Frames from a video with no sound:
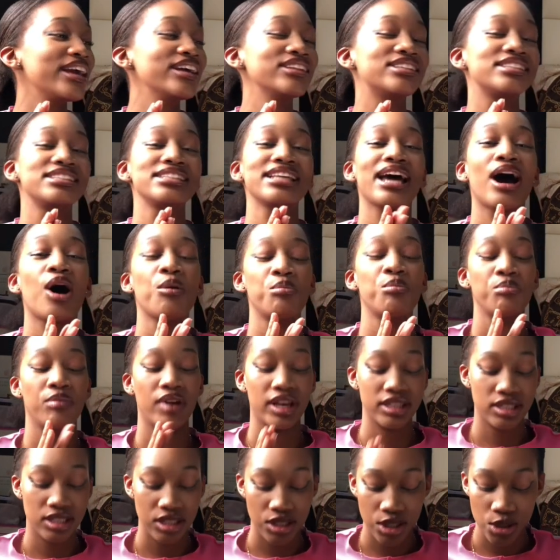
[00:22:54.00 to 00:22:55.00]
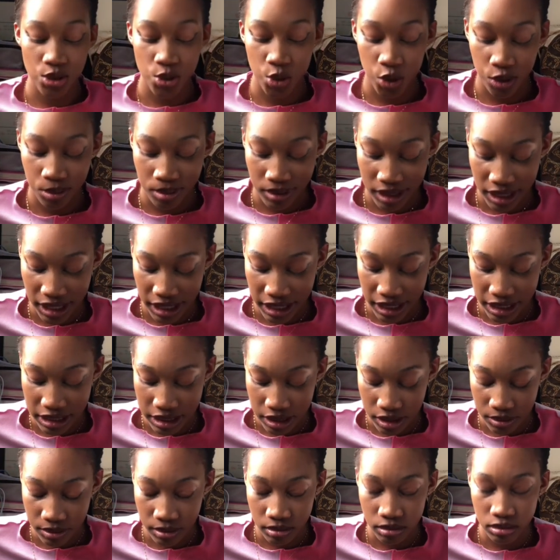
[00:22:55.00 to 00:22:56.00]
you see how messy this whole
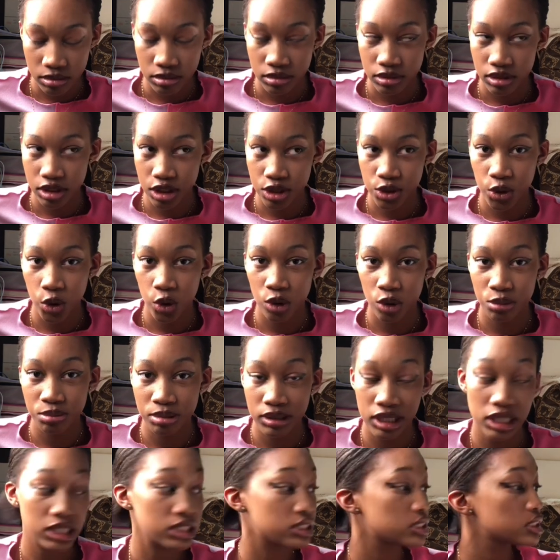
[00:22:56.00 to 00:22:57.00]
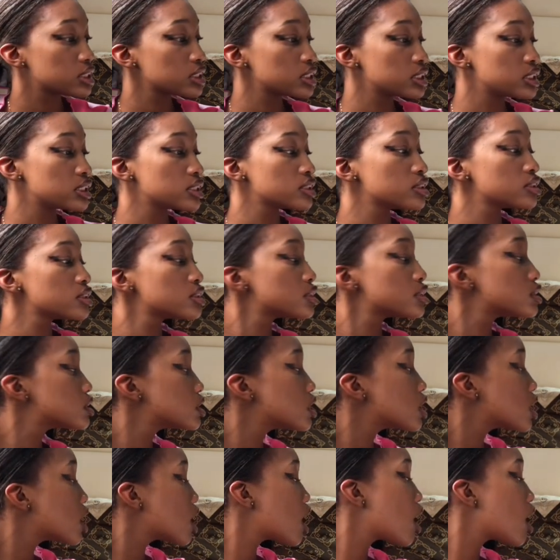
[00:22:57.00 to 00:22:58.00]
place this whole place is